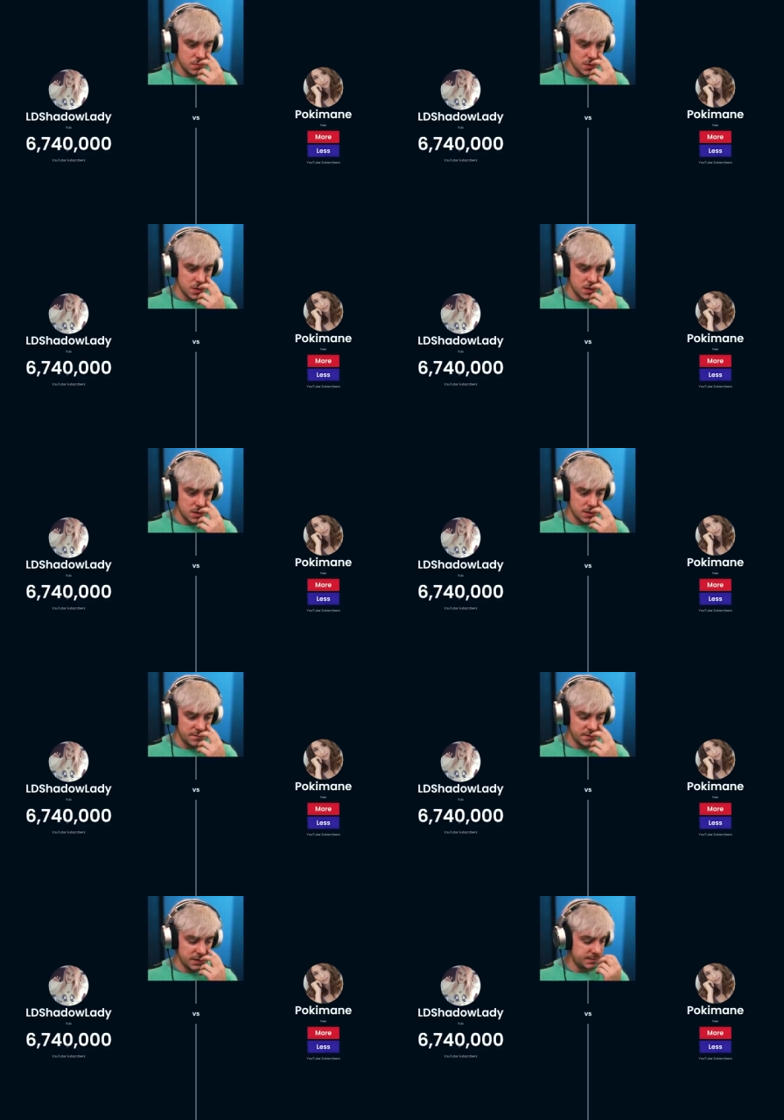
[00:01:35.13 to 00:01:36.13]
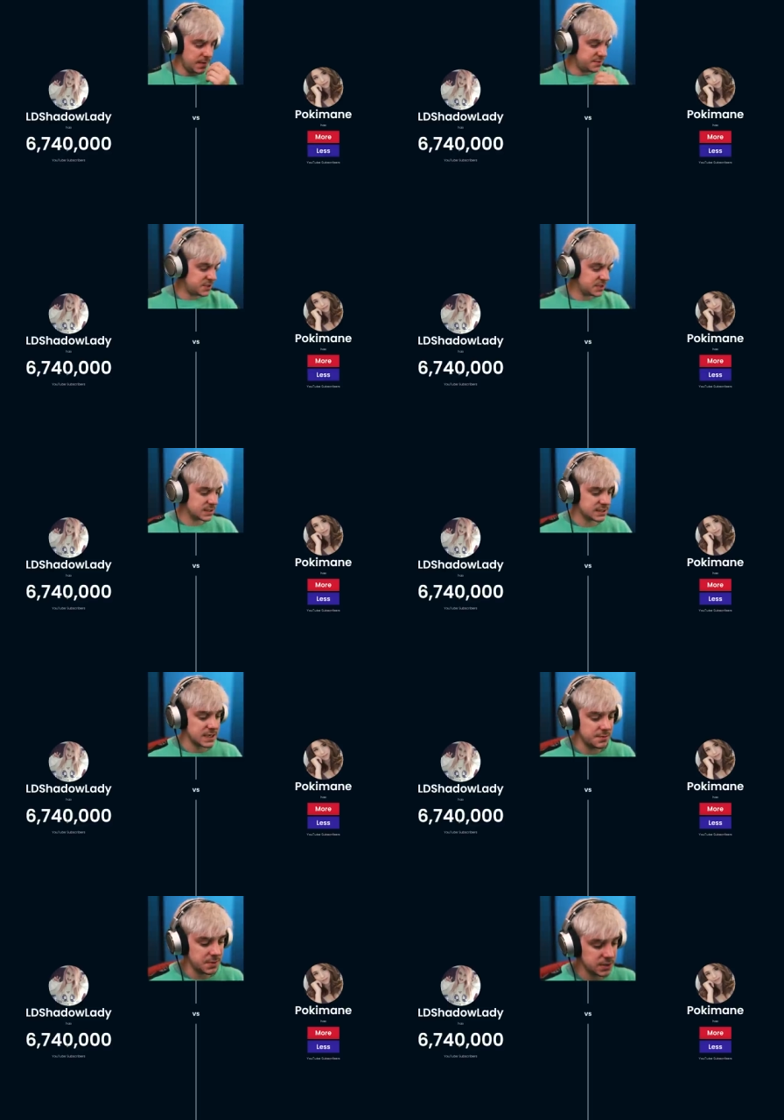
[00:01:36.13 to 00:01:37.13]
I feel like maybe she has like
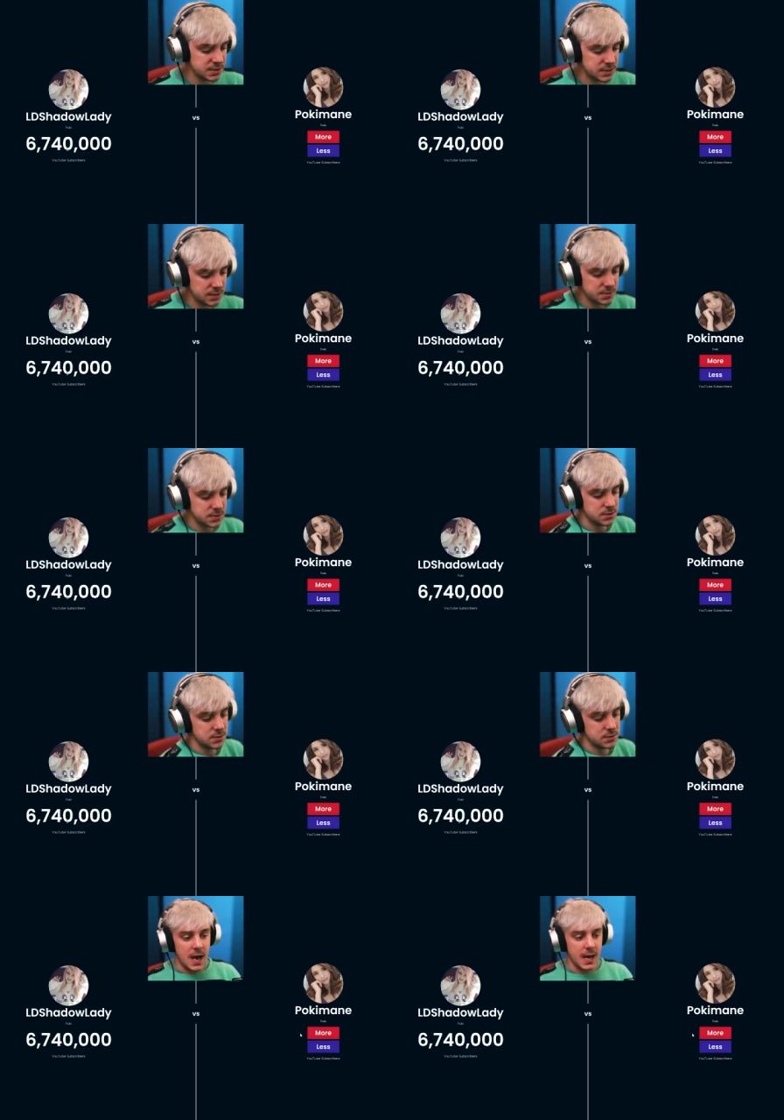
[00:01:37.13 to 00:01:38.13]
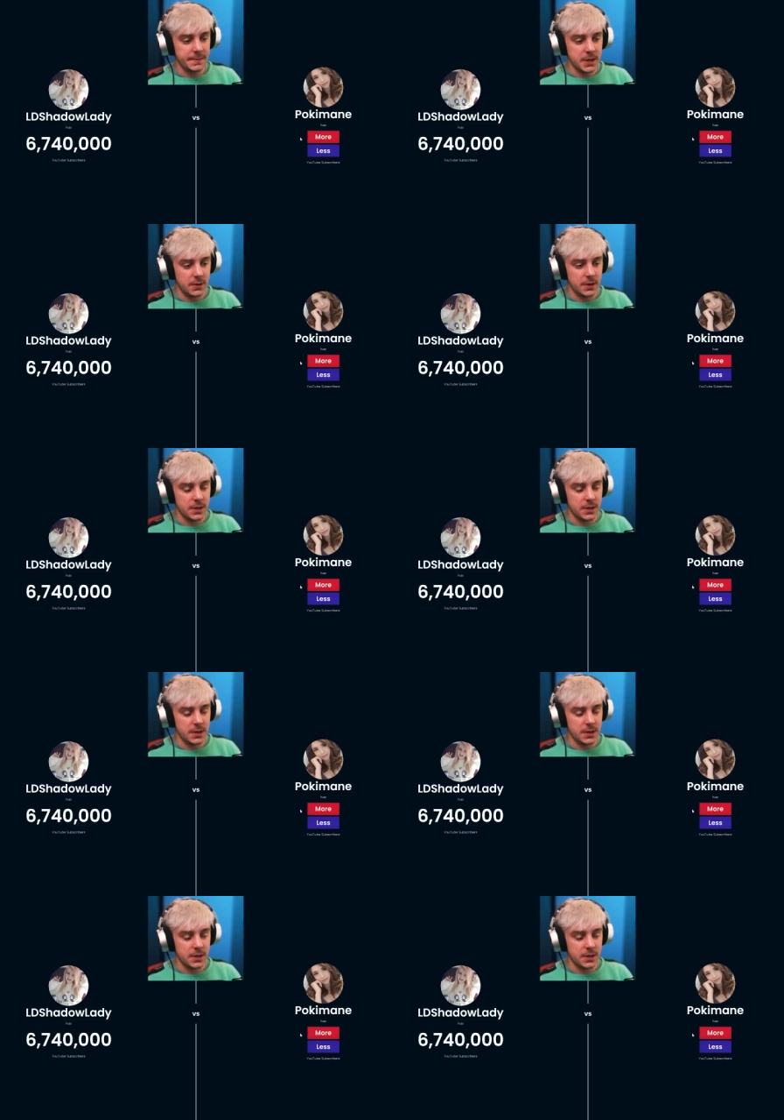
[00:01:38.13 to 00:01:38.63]
10 million subs. I'm going...